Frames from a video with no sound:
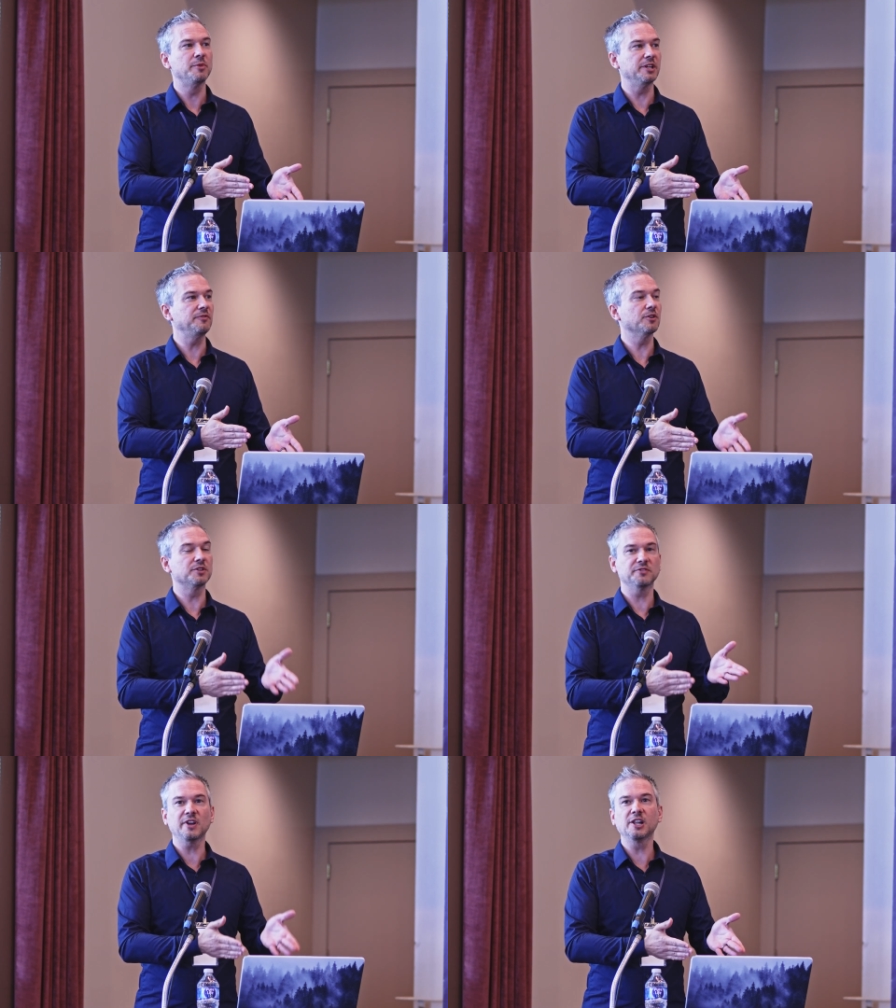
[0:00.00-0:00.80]
But if you're
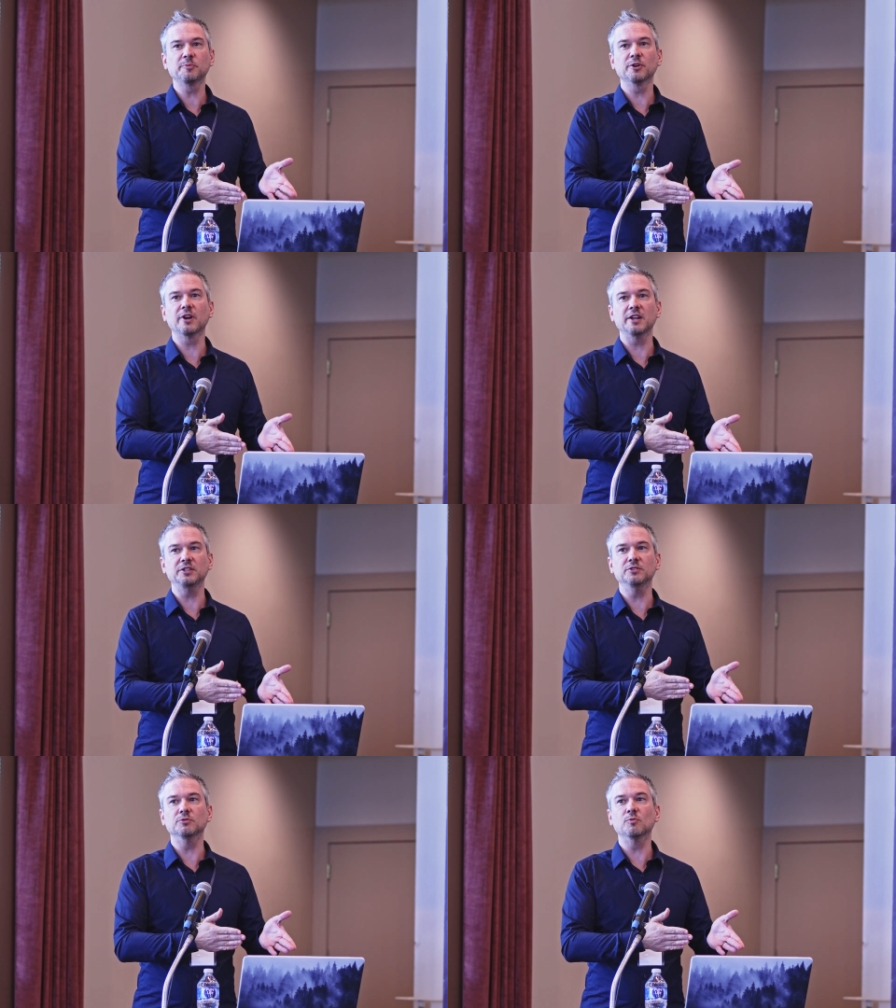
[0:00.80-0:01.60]
a developer
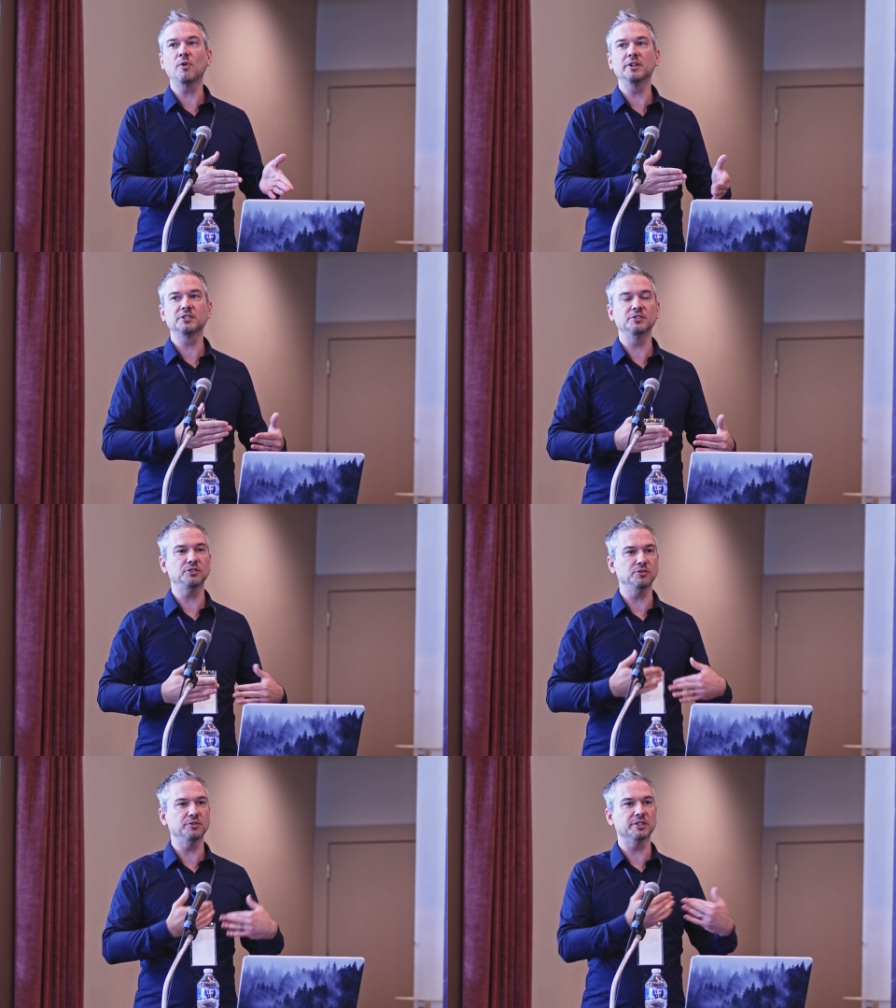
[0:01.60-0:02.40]
and you want to
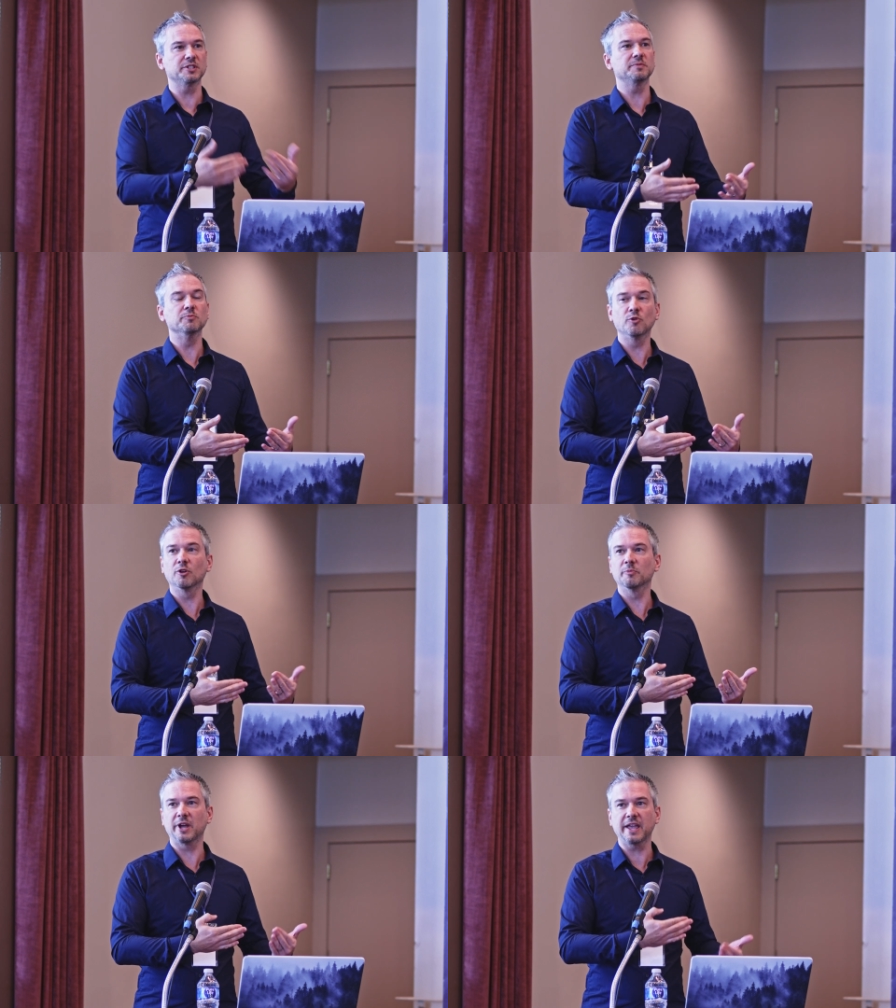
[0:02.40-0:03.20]
do this
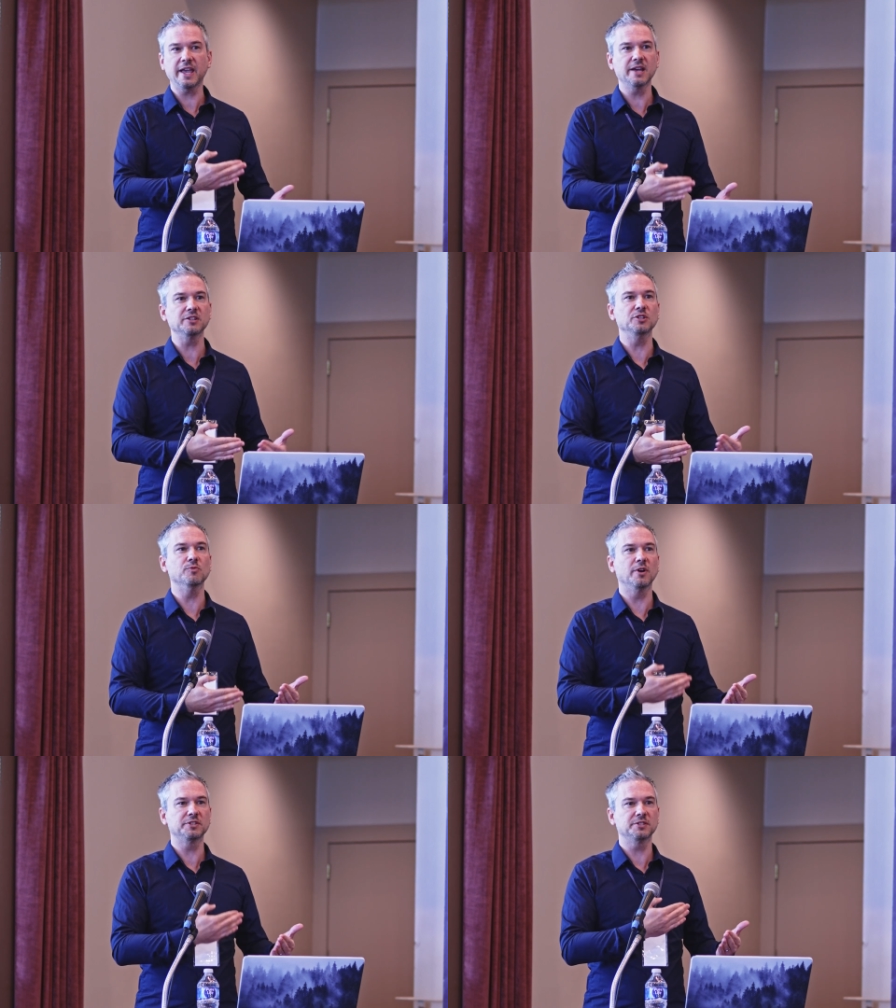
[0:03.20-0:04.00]
more by hand and you
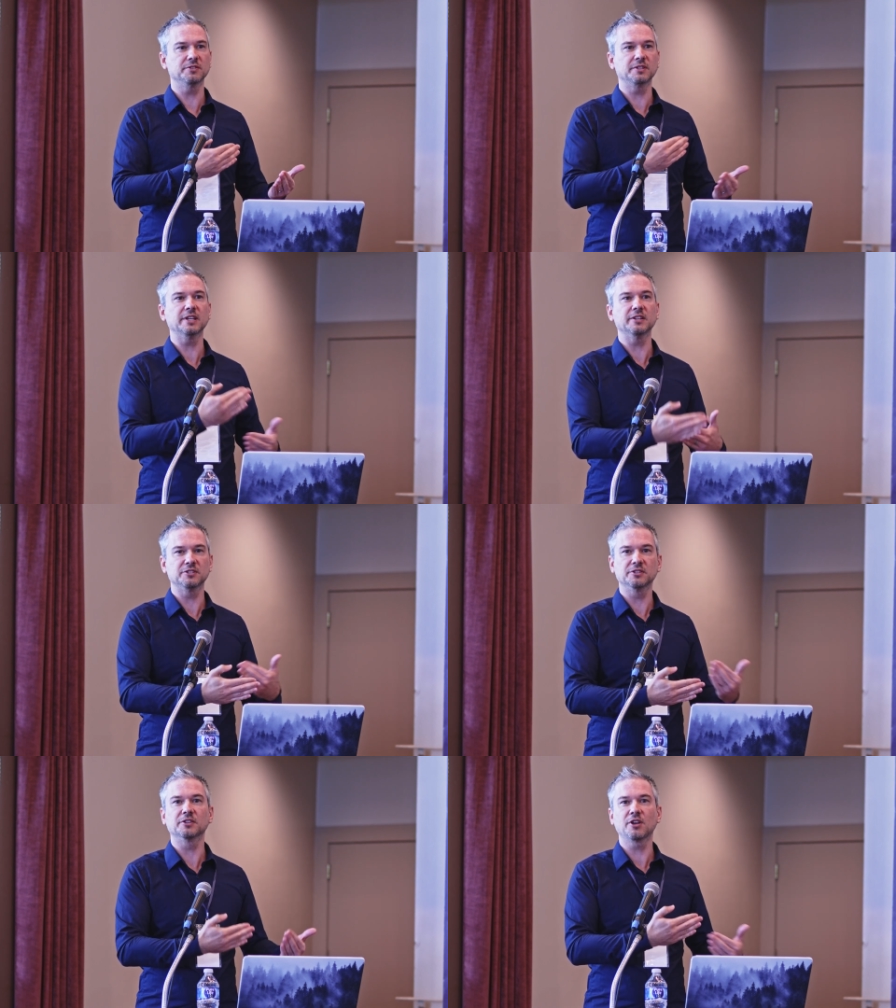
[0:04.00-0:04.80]
want to get
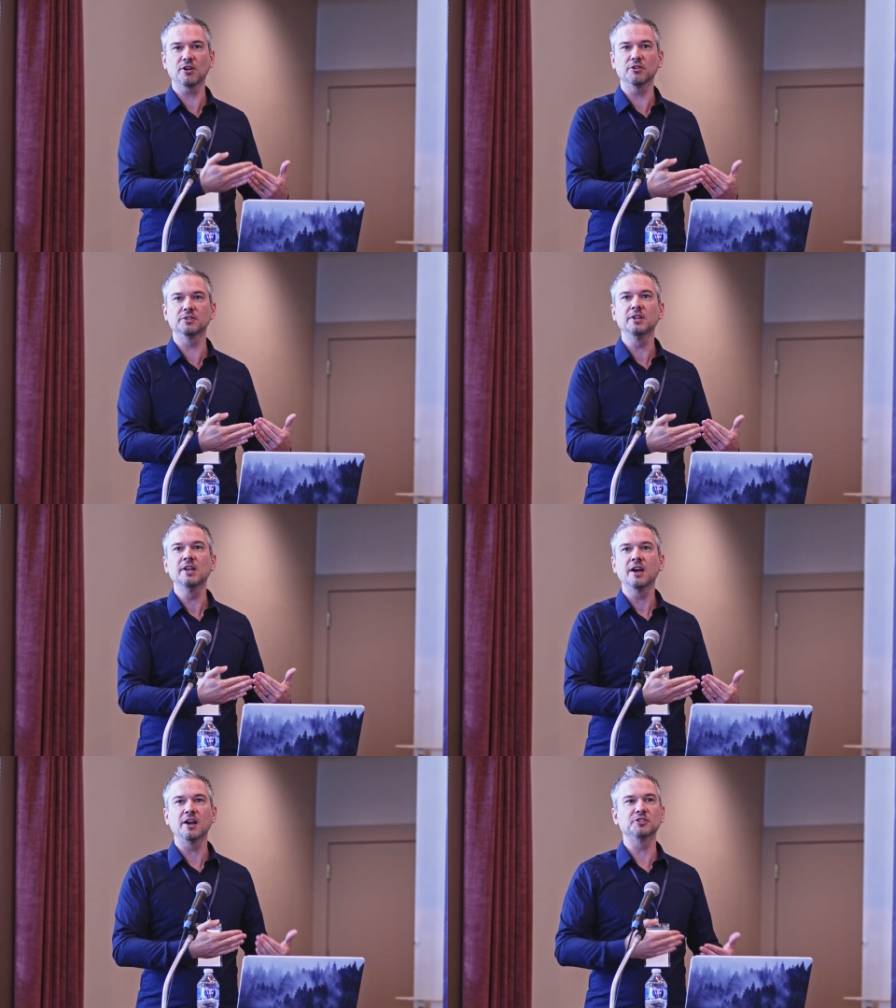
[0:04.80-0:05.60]
into the code,
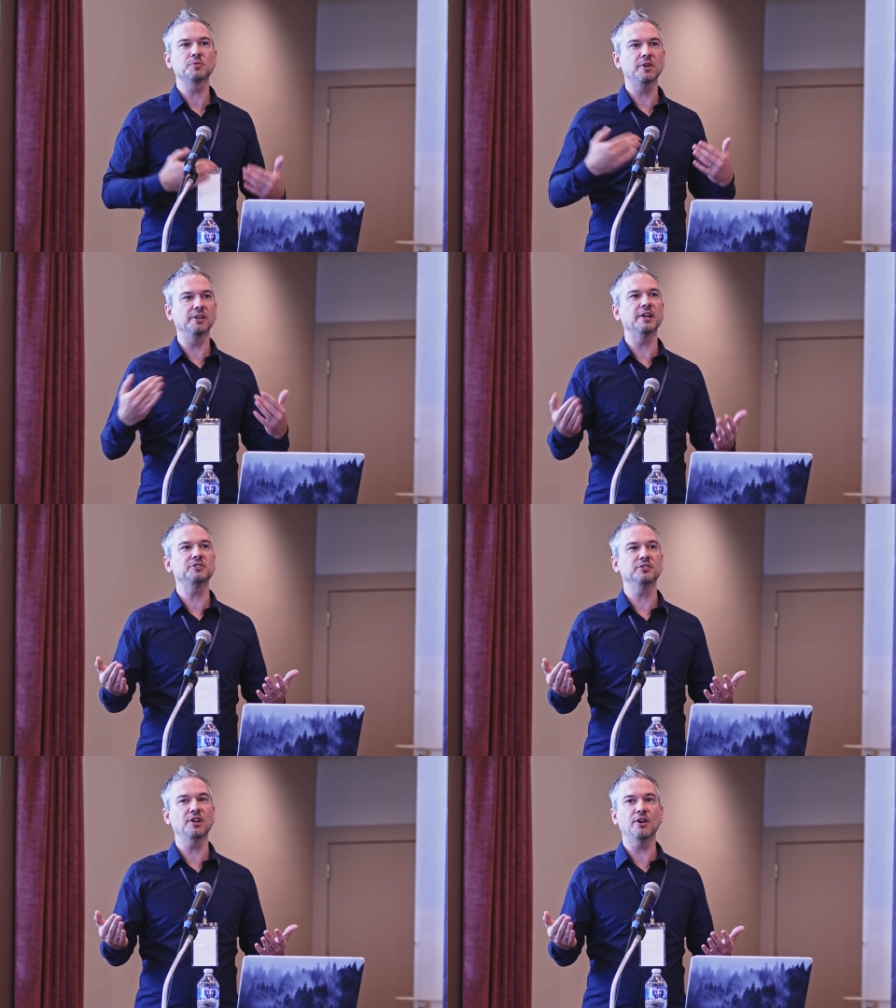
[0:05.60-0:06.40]
I just want to
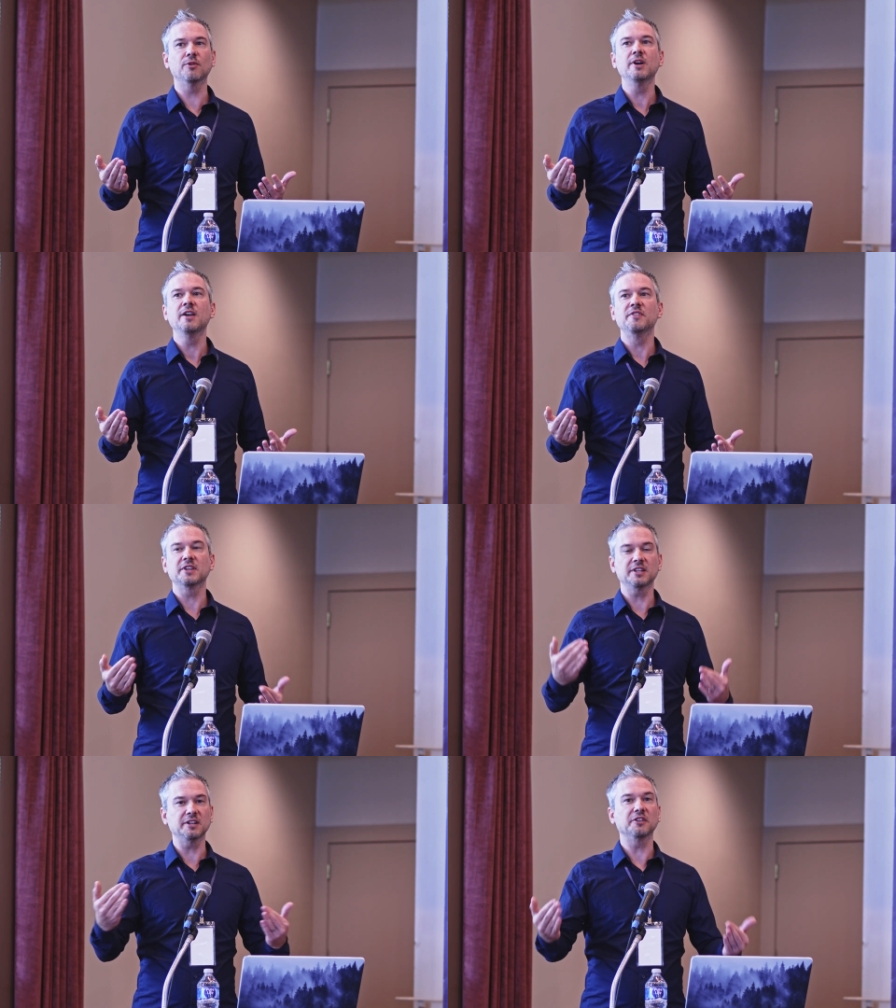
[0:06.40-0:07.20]
let you know that
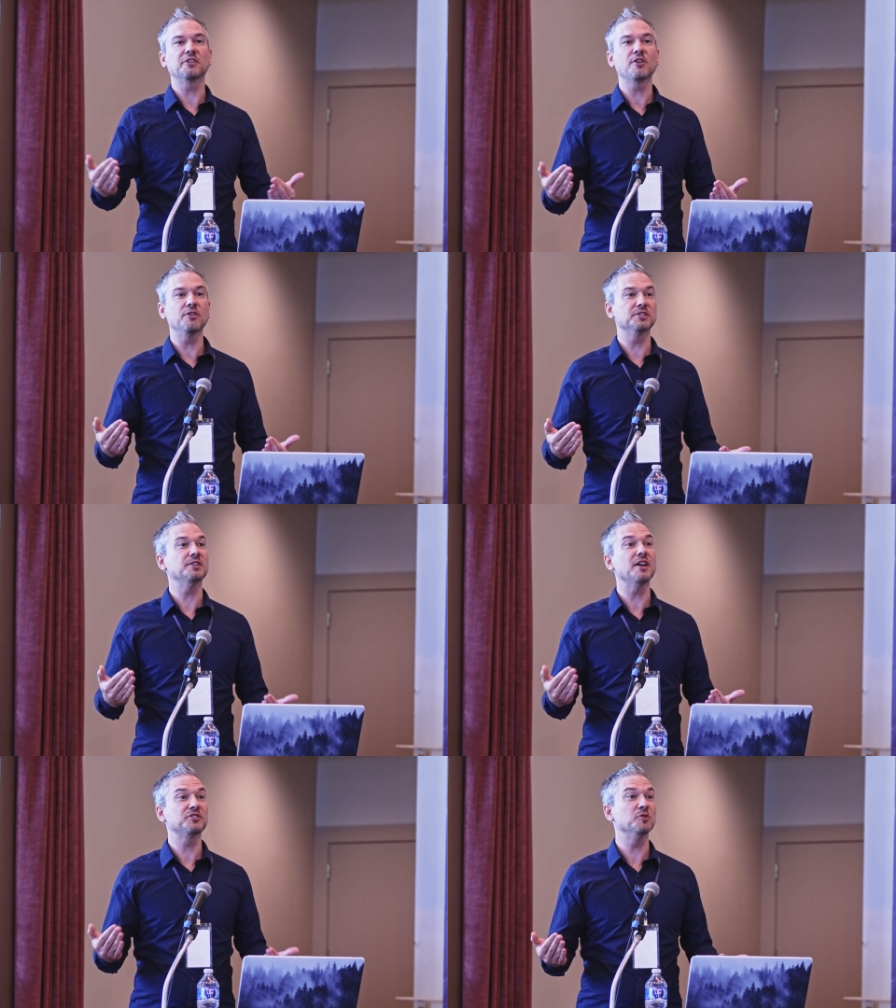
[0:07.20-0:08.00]
getting to the code is
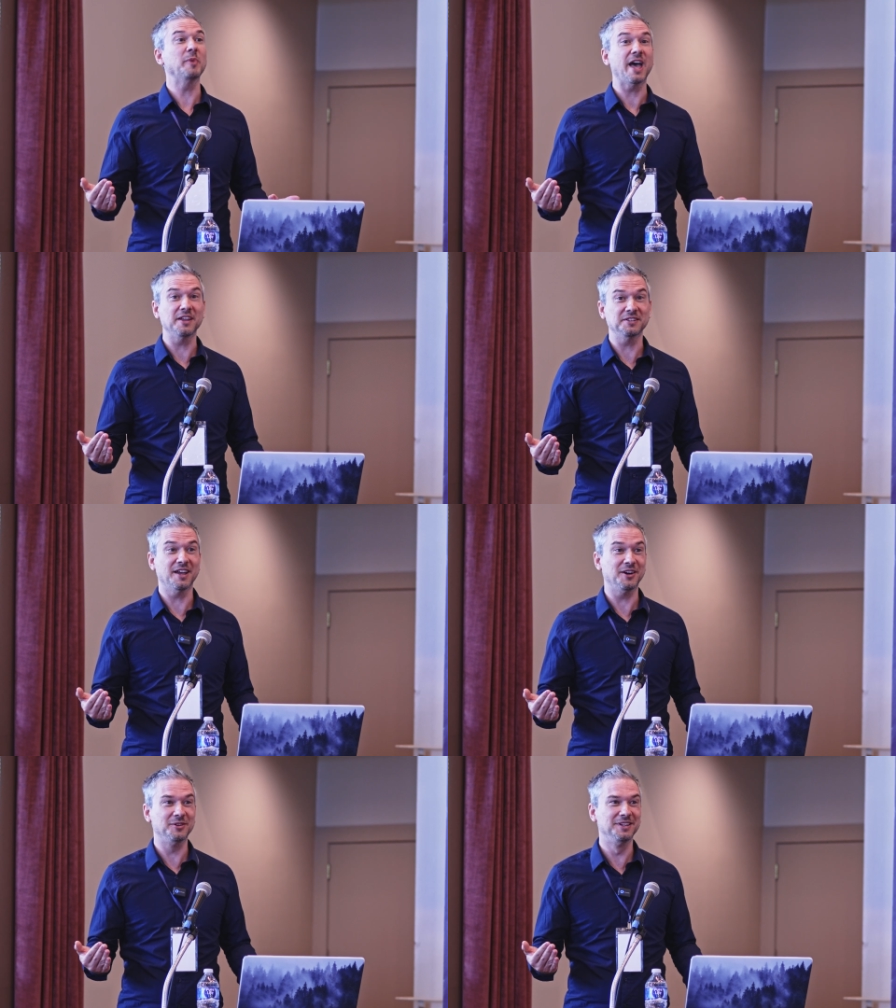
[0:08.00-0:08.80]
not so bad
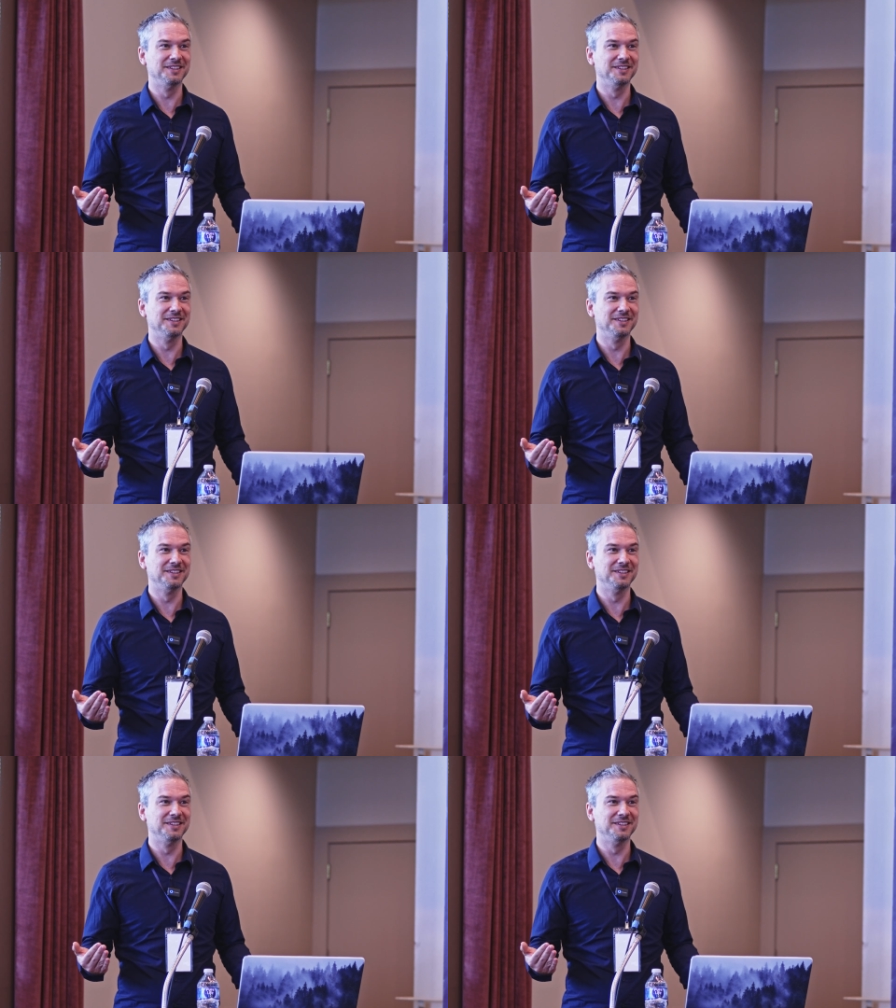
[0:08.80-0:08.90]
now.